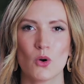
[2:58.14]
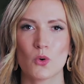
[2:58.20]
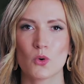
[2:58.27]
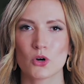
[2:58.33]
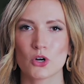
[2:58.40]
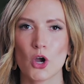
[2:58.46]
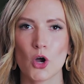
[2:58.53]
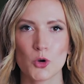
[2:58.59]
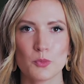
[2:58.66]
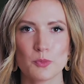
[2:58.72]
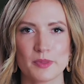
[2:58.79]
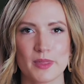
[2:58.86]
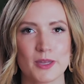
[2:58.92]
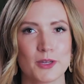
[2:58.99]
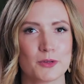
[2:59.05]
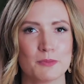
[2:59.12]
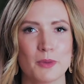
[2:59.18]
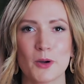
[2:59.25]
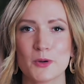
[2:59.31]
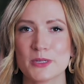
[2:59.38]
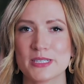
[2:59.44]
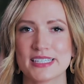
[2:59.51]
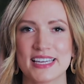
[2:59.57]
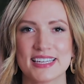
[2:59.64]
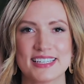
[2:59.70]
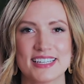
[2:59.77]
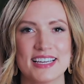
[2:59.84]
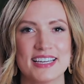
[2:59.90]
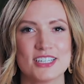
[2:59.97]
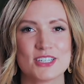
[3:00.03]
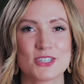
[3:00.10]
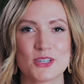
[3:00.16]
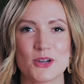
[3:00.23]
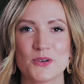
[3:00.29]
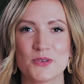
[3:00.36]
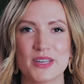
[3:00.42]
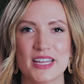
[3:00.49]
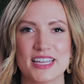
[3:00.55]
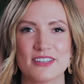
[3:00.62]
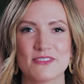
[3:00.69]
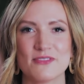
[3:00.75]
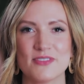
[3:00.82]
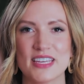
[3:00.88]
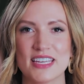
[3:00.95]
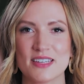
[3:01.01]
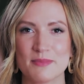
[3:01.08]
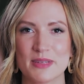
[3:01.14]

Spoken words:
or hope that your posts get shown in a feed